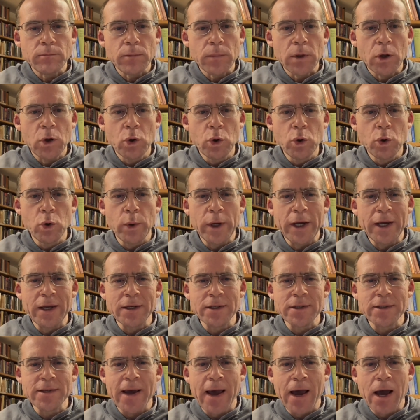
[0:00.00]
who,
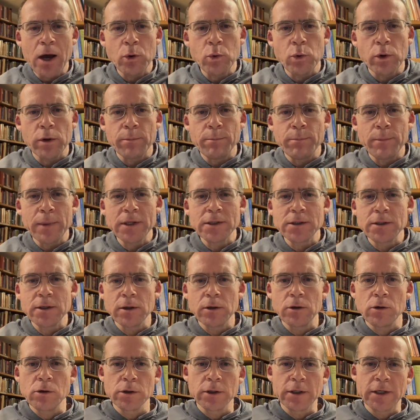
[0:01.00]
endowed with
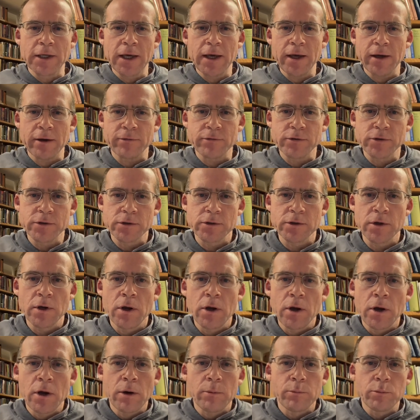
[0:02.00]
mystical gifts,
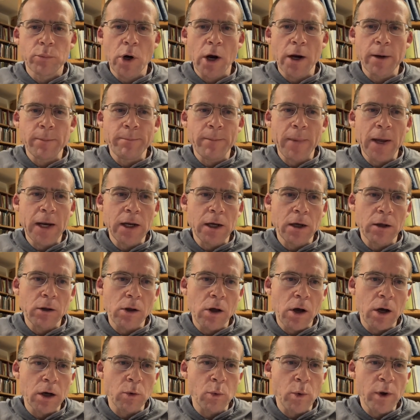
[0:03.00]
brought many
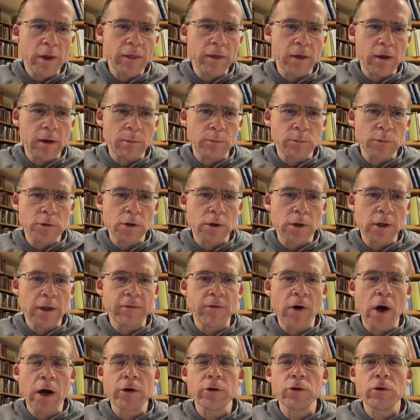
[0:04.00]
along with him to live
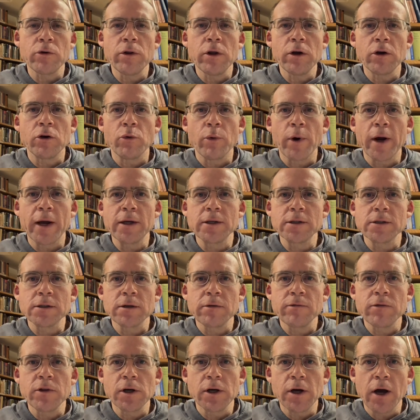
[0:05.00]
under the grace
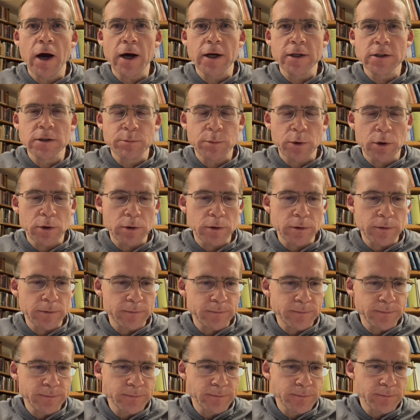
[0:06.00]
of the gospel.
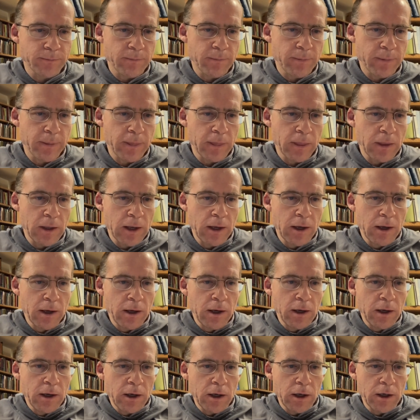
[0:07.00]

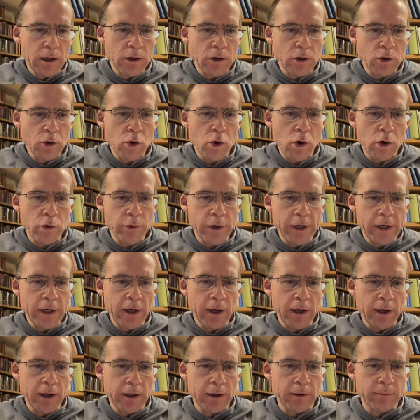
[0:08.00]
In
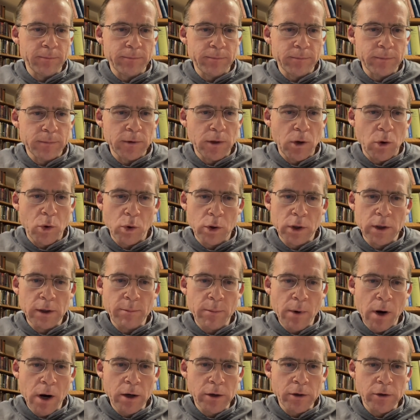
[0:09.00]
Korea, the holy
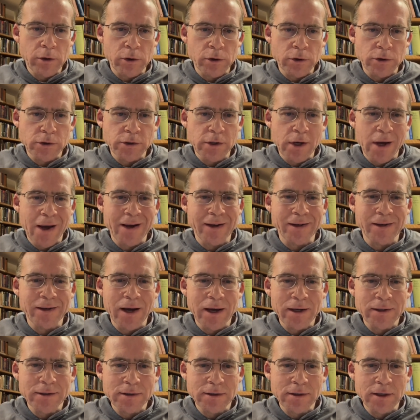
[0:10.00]
martyrs
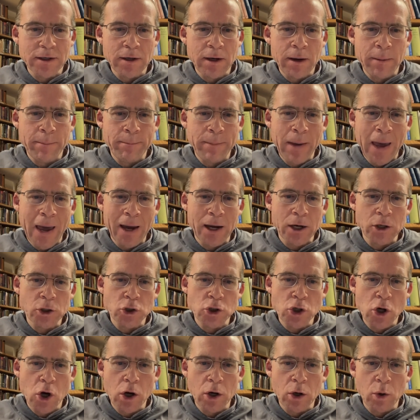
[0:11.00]
Augustine
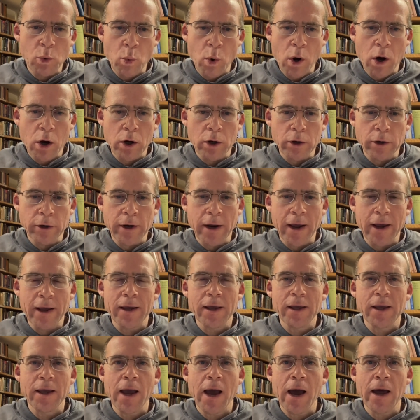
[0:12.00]
Pakchongwon,
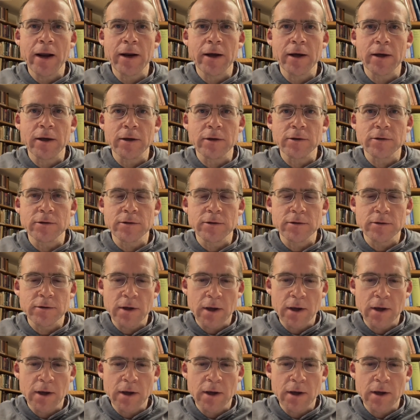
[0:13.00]
catechist,